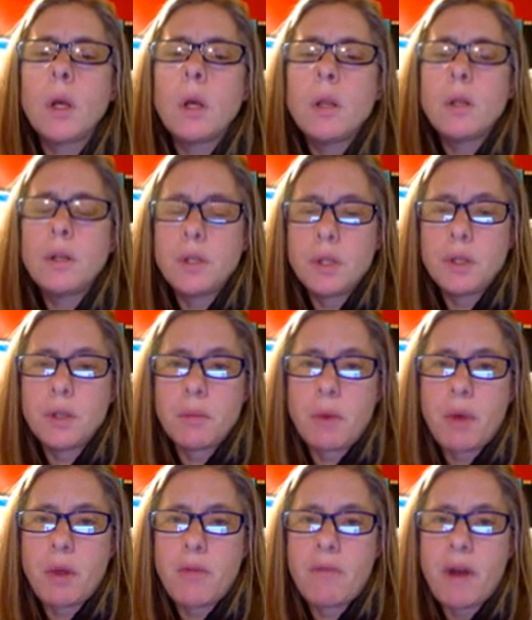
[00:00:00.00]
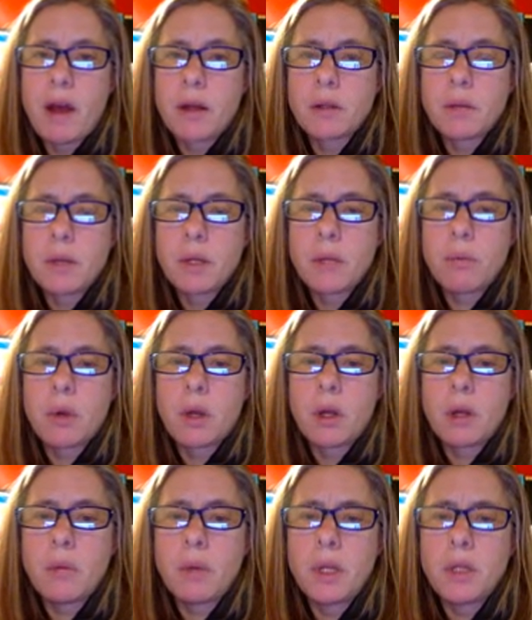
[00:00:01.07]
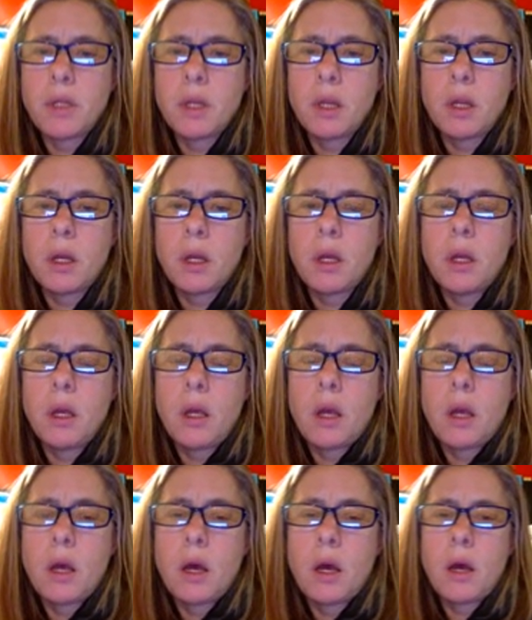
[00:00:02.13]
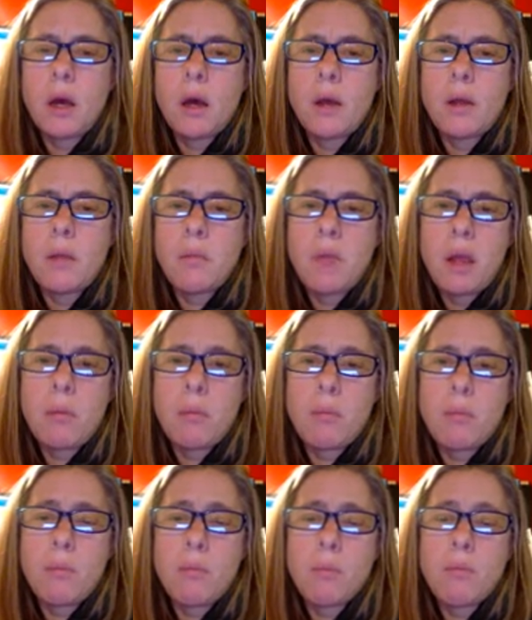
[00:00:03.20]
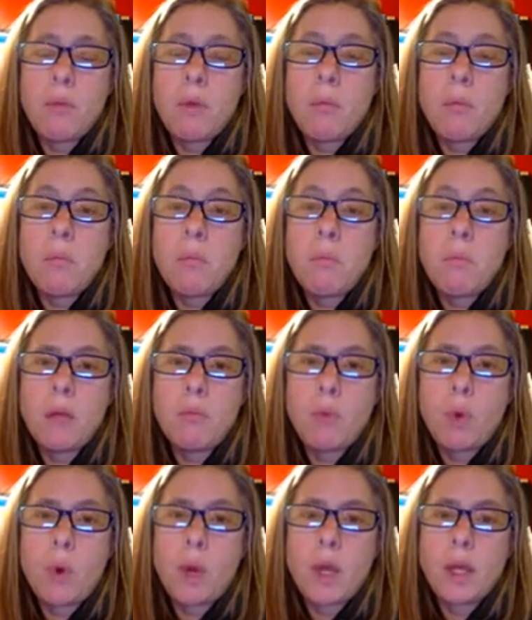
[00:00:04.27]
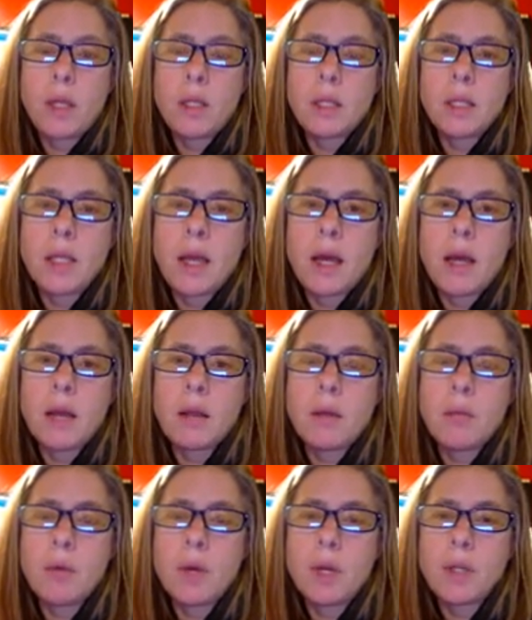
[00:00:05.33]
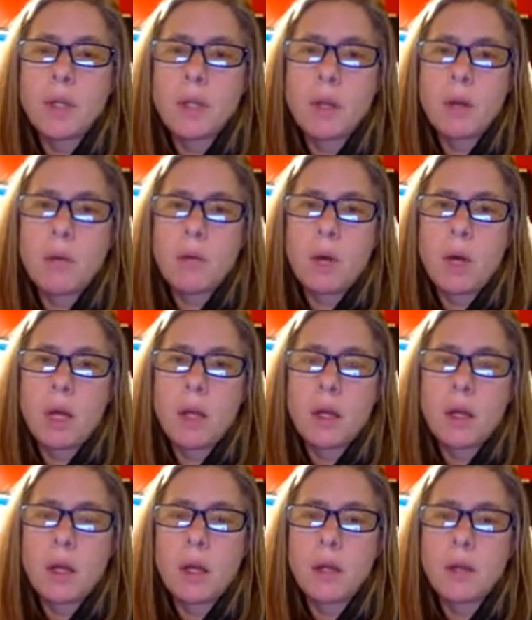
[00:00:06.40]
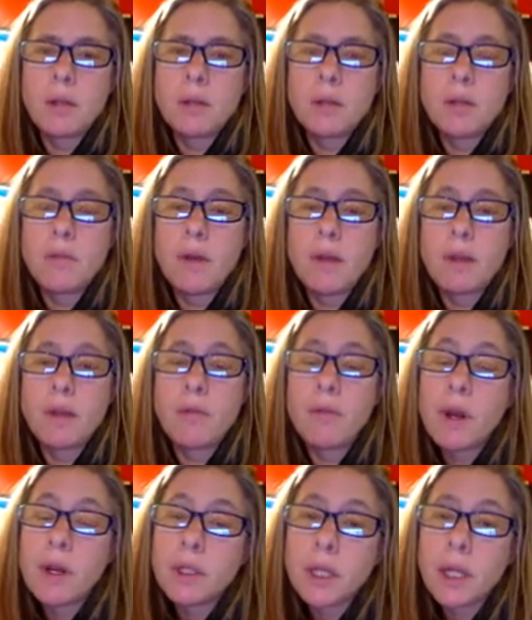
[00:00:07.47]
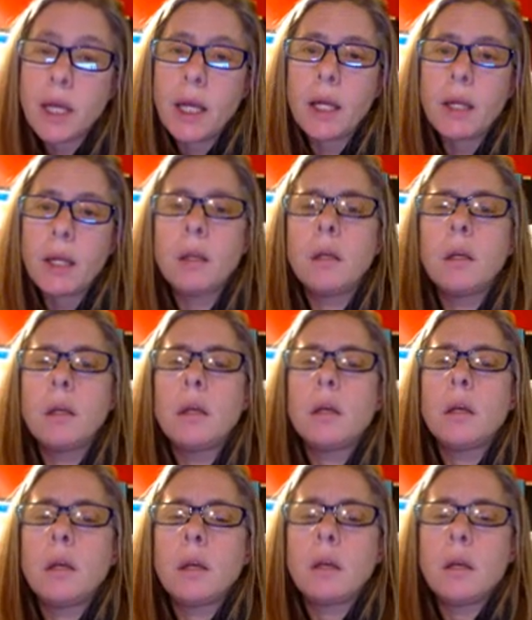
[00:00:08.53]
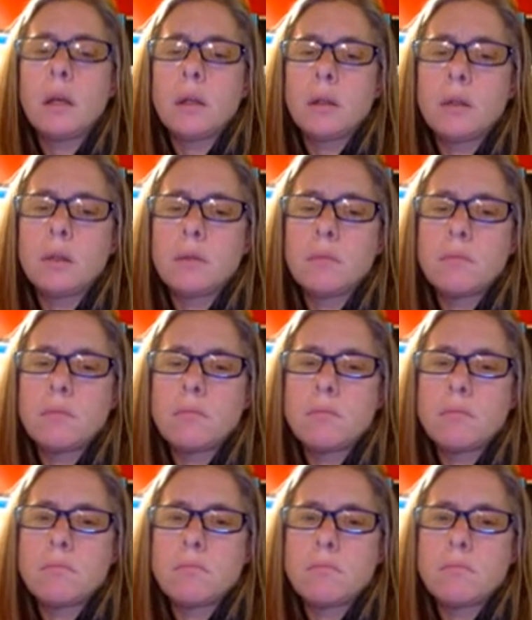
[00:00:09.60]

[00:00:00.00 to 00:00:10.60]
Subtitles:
There's just some other facts about the proclamation. The main point is that the British didn't want the colonists to fight the French again. It